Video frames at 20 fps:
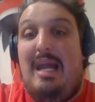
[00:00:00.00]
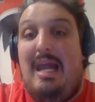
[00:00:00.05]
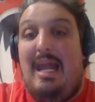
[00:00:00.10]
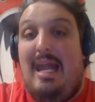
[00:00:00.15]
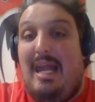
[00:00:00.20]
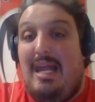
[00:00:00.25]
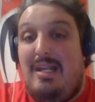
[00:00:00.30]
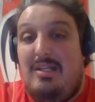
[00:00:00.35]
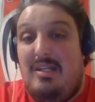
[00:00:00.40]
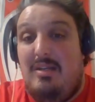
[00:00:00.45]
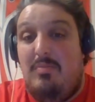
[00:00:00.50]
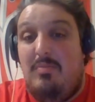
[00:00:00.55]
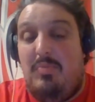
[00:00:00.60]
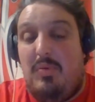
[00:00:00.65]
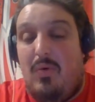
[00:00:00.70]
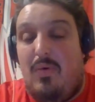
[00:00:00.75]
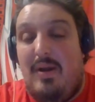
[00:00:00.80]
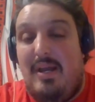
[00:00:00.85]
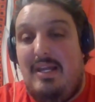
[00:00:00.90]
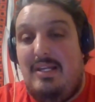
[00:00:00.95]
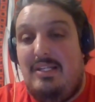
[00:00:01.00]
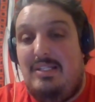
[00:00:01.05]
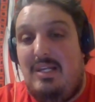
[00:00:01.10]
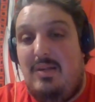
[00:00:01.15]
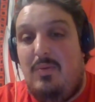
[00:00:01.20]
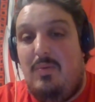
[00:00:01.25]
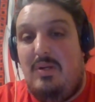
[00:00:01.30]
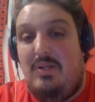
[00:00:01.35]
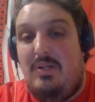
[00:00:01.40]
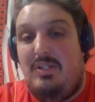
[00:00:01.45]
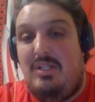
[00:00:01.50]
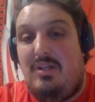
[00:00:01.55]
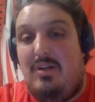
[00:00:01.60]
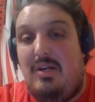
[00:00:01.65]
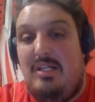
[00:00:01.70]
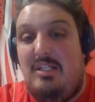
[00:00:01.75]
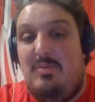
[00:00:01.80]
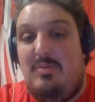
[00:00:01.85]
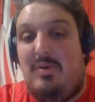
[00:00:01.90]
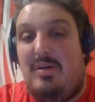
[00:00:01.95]
and in points, in which the
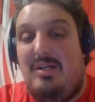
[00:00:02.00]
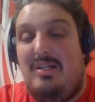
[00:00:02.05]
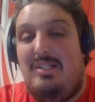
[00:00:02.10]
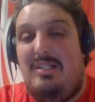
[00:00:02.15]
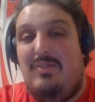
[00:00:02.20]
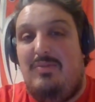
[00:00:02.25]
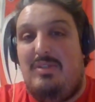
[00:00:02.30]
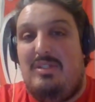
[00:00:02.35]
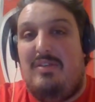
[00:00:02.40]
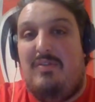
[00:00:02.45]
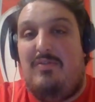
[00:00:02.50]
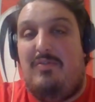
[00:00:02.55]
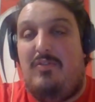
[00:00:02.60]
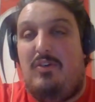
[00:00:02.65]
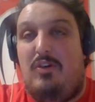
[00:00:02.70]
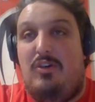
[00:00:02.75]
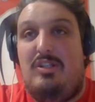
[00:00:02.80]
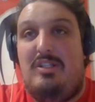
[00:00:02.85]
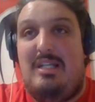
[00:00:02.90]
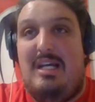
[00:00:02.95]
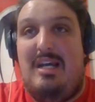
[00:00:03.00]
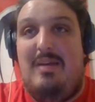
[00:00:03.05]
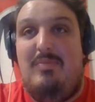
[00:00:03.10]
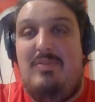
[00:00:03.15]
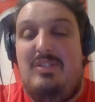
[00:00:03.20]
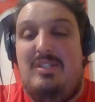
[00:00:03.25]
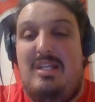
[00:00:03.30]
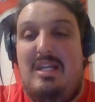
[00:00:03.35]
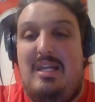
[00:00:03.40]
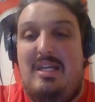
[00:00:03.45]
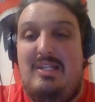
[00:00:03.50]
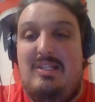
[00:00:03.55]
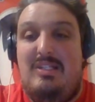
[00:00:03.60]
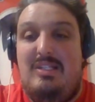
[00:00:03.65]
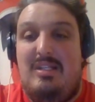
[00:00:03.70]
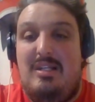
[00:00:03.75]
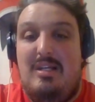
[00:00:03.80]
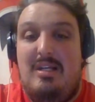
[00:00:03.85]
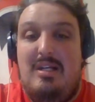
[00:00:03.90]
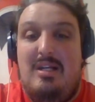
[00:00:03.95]
crazy part is it was the first time
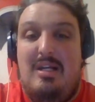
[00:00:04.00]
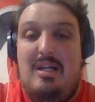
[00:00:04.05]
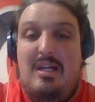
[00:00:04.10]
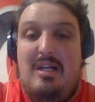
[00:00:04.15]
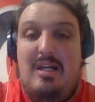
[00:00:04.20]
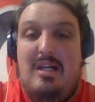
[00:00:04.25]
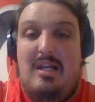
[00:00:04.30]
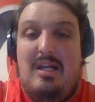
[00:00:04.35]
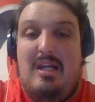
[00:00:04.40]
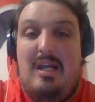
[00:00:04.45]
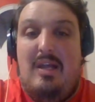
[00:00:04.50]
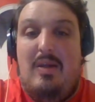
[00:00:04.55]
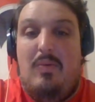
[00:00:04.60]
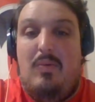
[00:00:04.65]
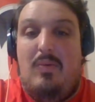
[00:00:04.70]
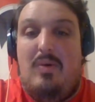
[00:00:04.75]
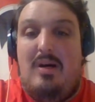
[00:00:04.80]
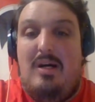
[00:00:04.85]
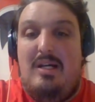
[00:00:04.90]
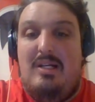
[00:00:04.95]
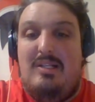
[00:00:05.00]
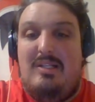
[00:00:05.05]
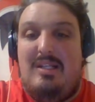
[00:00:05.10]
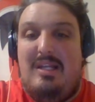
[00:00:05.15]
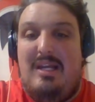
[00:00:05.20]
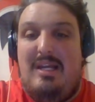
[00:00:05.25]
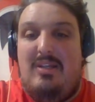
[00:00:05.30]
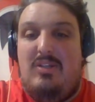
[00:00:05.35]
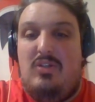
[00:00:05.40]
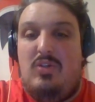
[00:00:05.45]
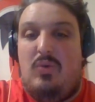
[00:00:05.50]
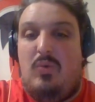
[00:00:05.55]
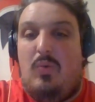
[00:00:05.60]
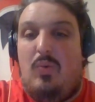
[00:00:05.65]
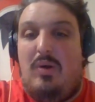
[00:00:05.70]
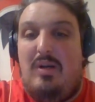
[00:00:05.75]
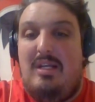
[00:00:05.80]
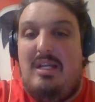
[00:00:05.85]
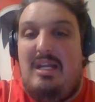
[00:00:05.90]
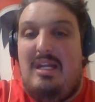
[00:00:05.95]
since it was like
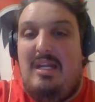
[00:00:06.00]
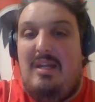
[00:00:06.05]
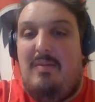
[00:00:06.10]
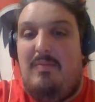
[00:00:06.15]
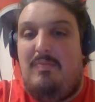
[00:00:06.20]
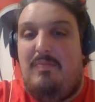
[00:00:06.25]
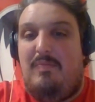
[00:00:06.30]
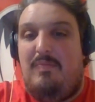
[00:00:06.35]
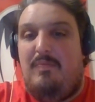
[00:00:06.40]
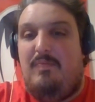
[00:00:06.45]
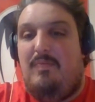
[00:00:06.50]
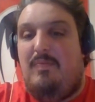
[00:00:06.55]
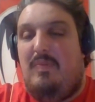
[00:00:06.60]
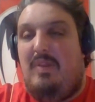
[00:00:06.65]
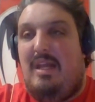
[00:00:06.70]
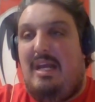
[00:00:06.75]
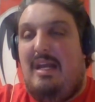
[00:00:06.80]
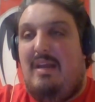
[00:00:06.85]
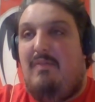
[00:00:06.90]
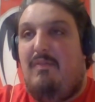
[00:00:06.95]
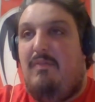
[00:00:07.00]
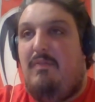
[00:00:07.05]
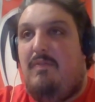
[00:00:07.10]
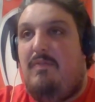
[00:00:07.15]
twenty, like